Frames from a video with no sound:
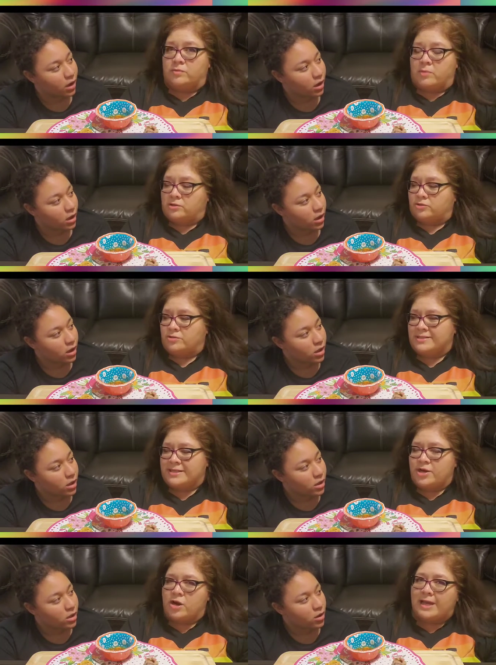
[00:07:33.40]
Speaker 1: the Montrose
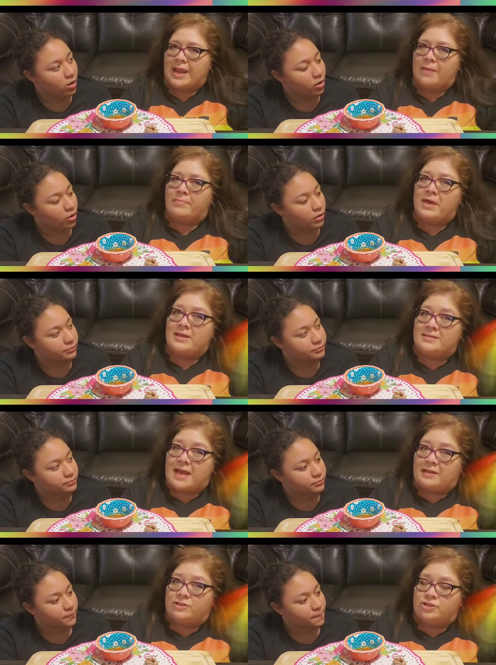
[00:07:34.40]
Center. And I'm not
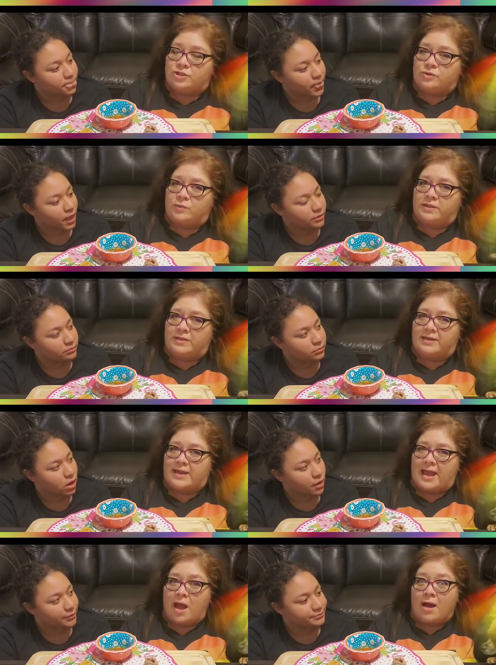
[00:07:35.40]
exactly sure what the
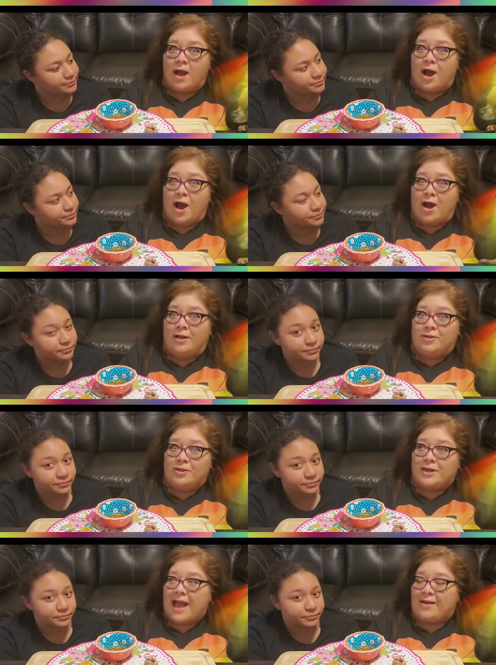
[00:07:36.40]
name
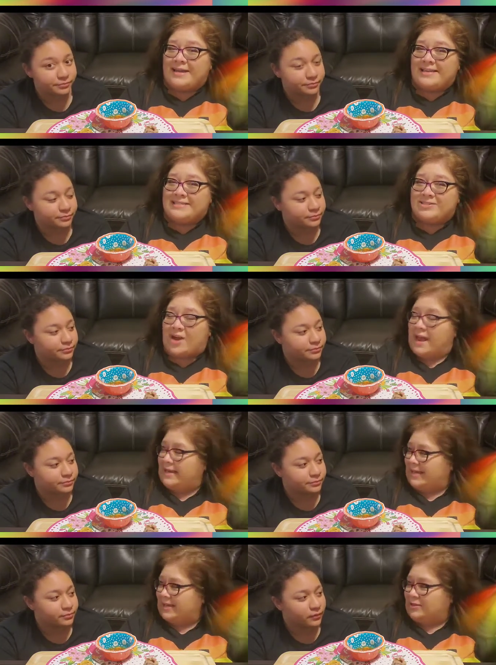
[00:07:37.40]
Look how he's trying to
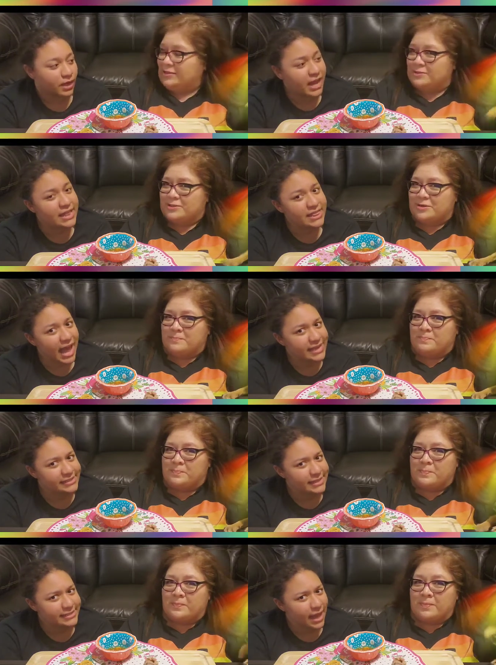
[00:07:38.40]
get closer. He likes
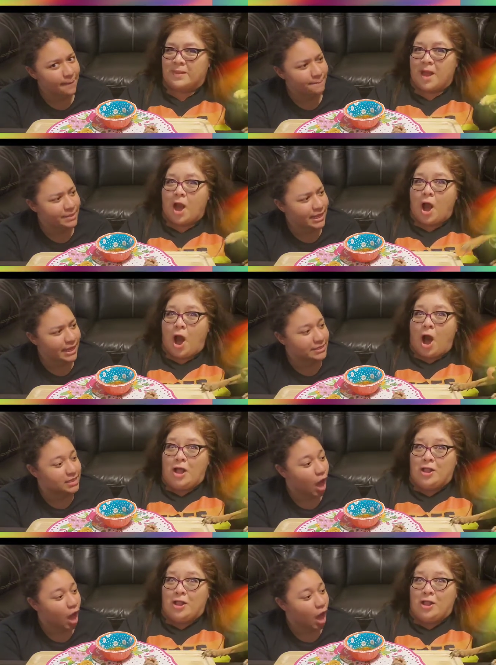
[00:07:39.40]
Speaker 2: the dumpling.